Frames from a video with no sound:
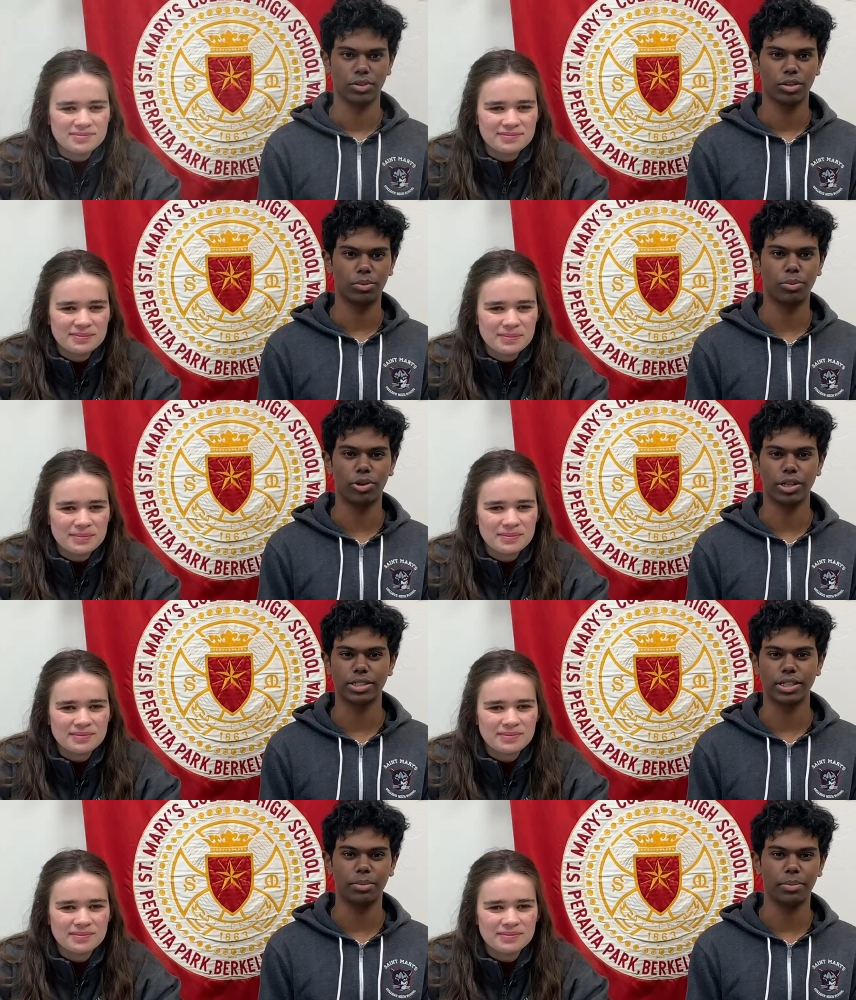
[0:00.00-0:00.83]
Speaker 1: Good
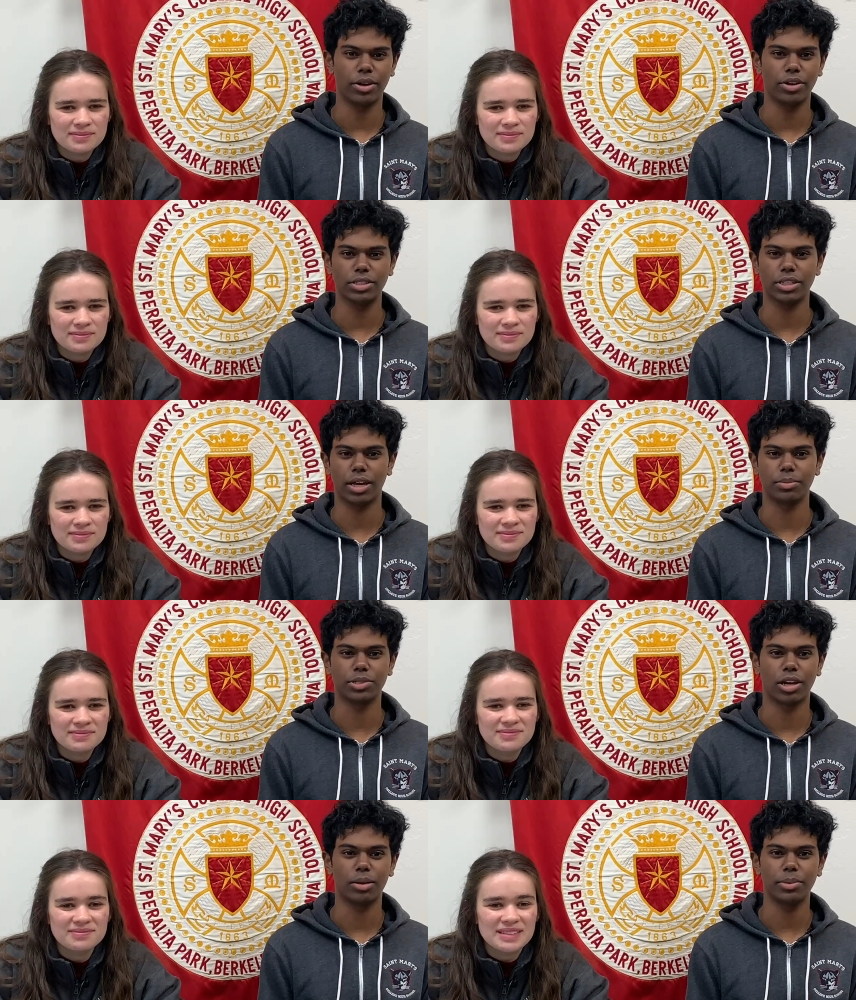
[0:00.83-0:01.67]
morning, St. Mary's.
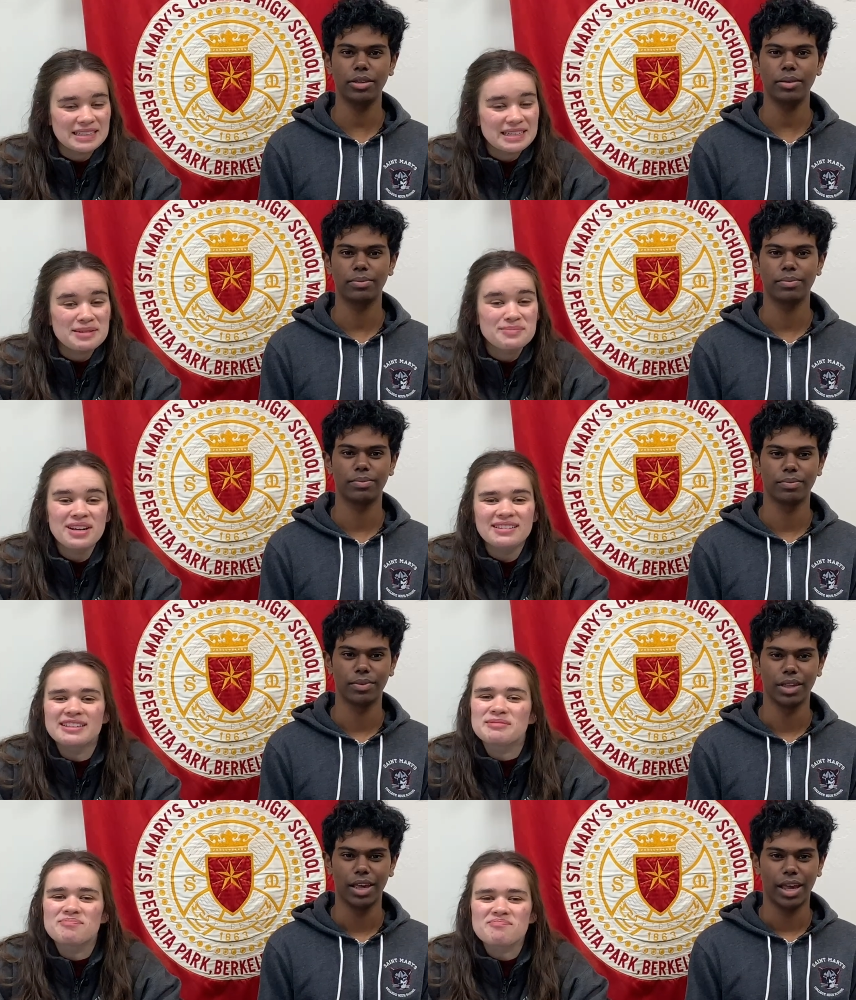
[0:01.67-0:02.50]
I'm Tommy. And I'm
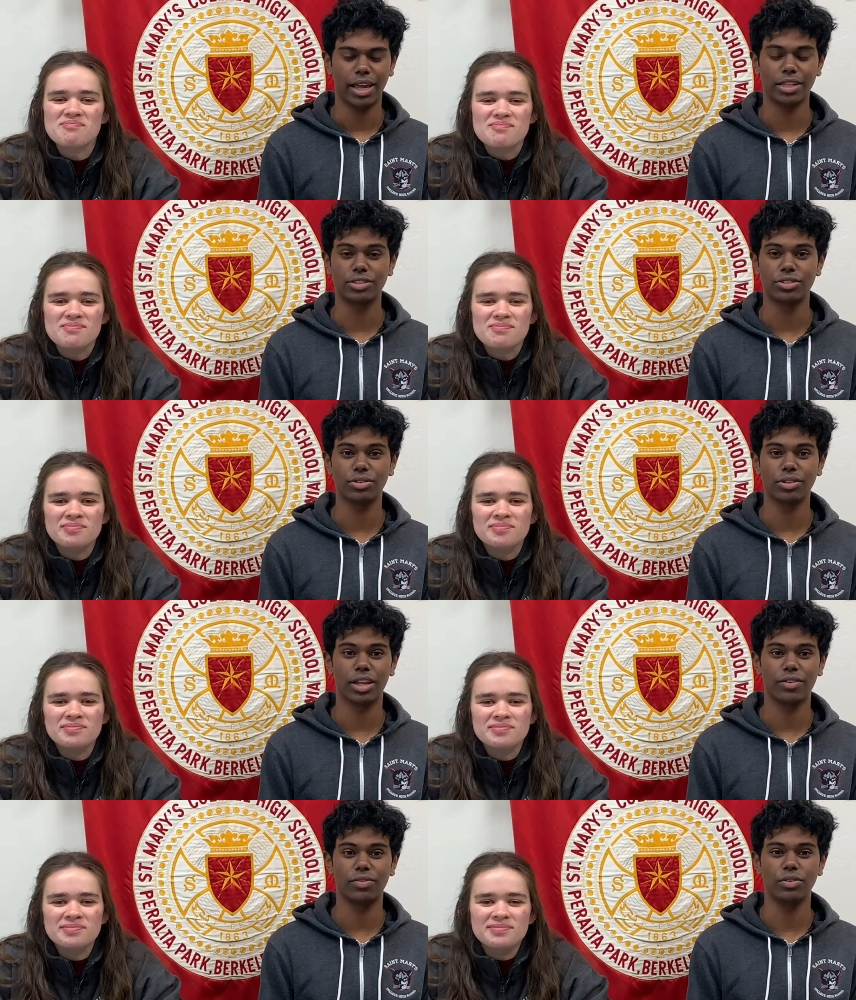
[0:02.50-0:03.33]
Molly. And in
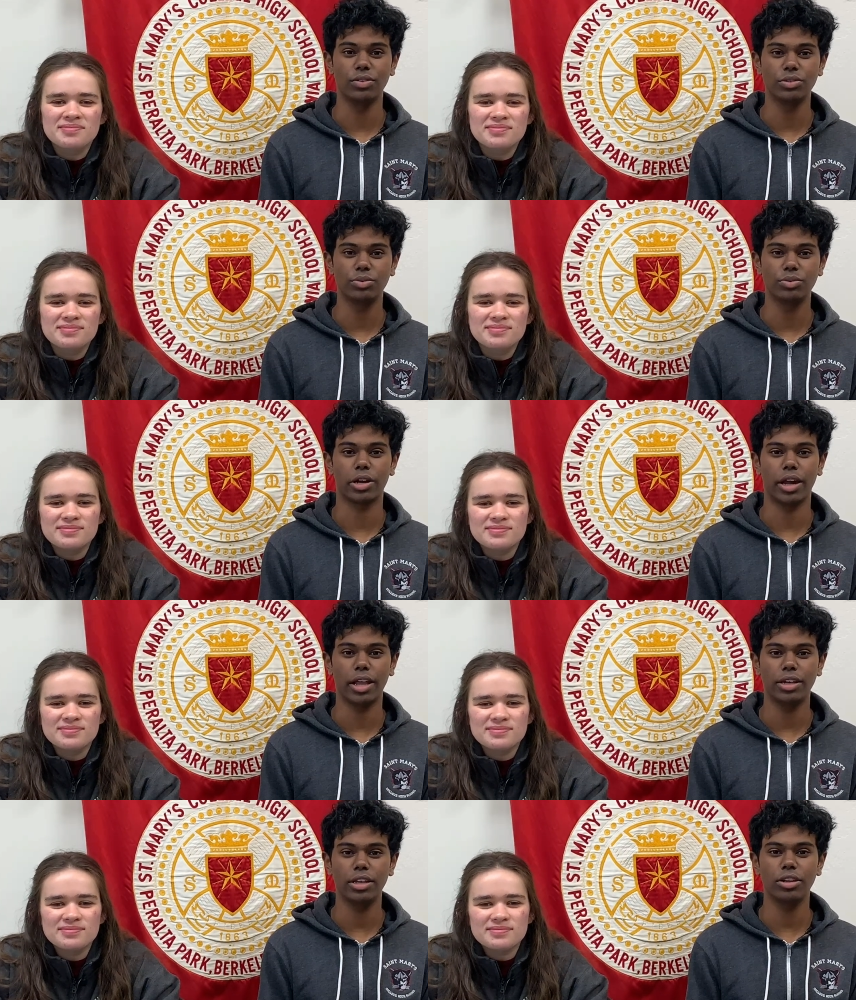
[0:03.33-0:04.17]
Student Life News, we are
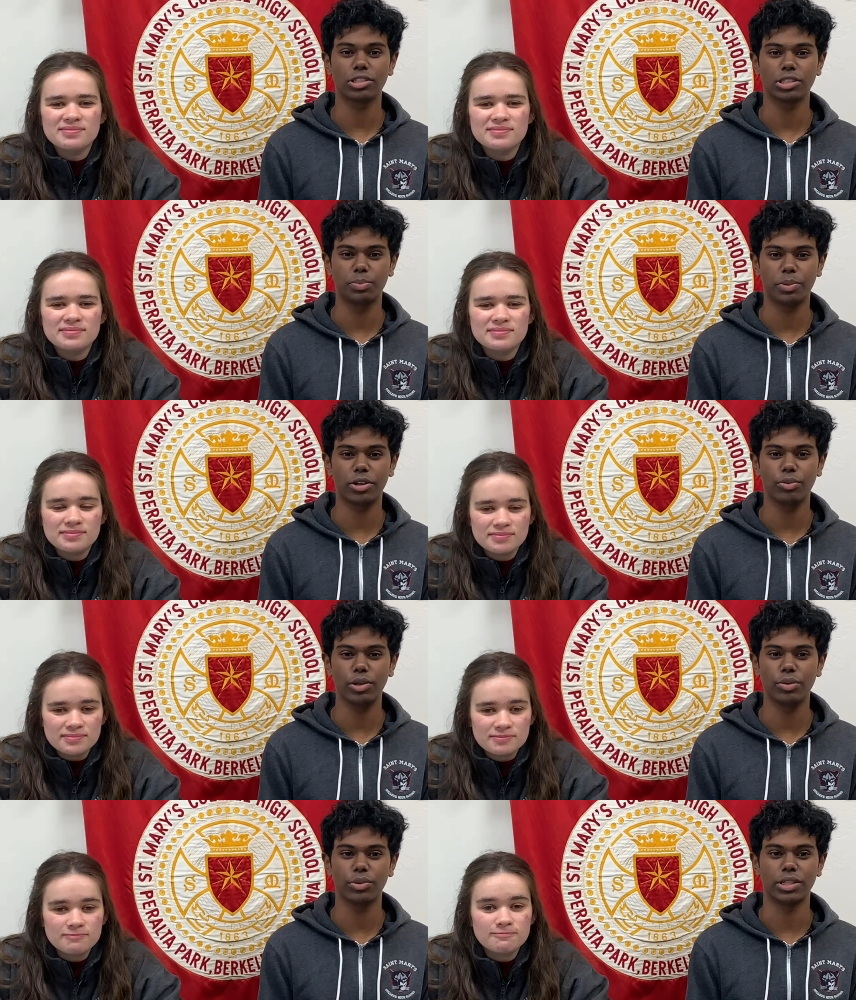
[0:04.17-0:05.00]
ending our Spirit
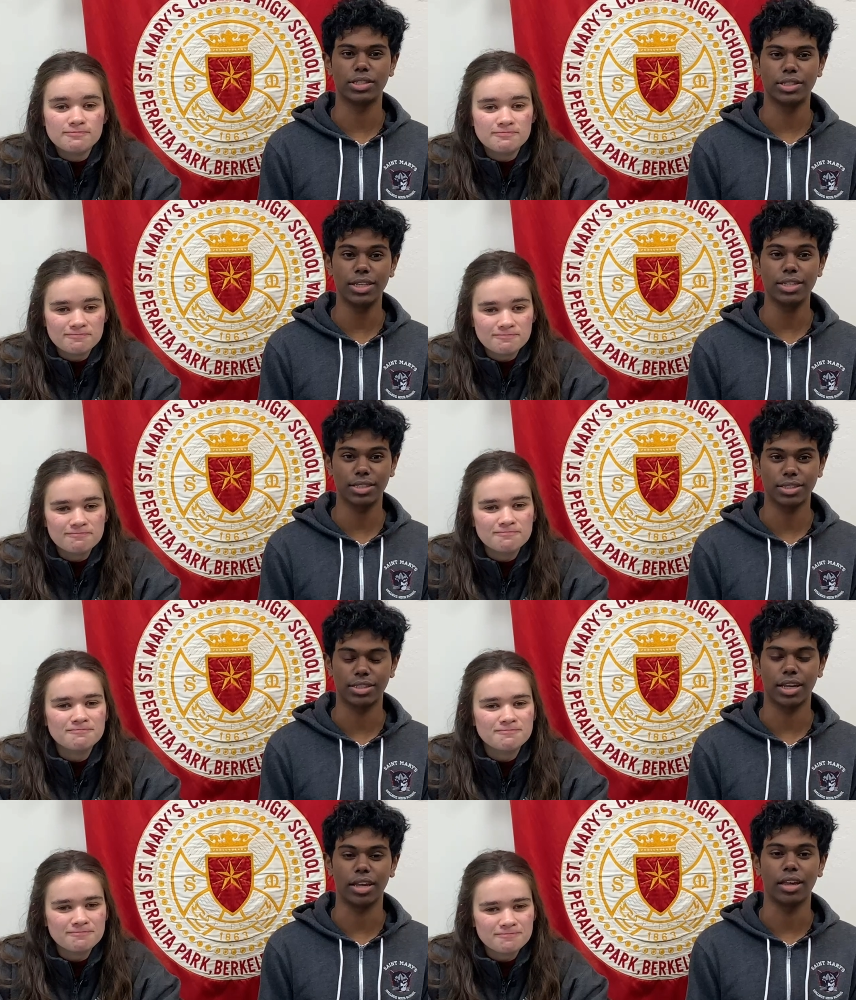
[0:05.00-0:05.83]
Week with
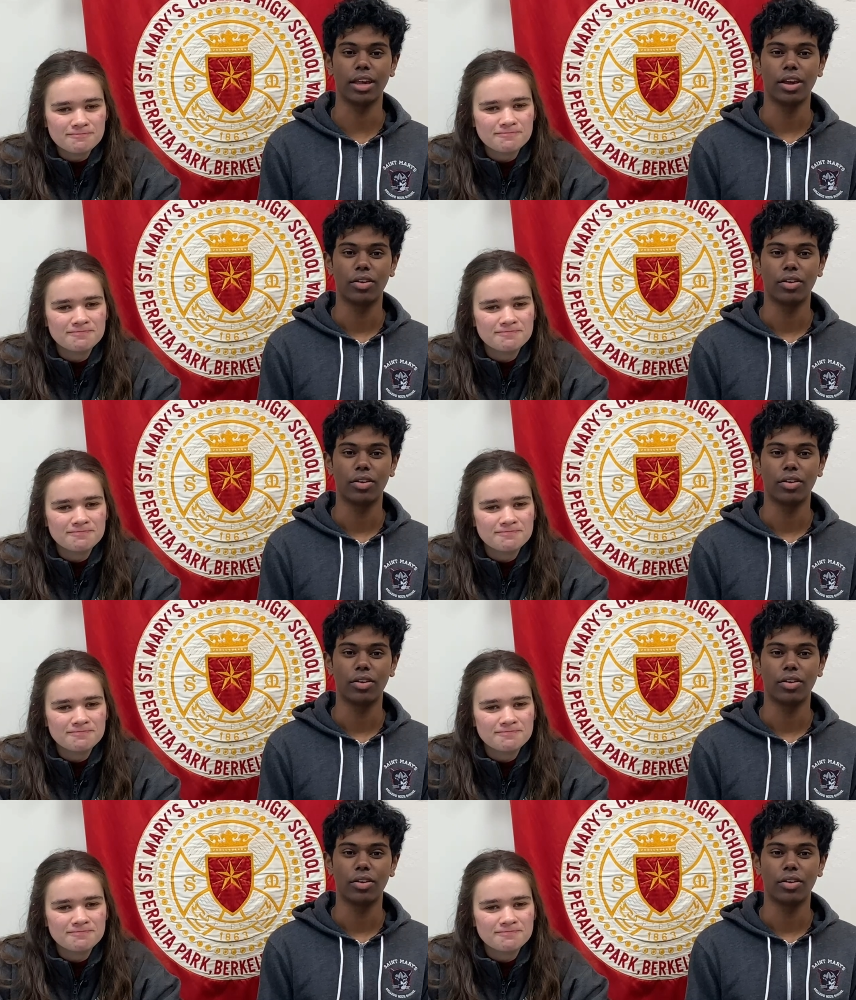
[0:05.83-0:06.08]
Seasons Day.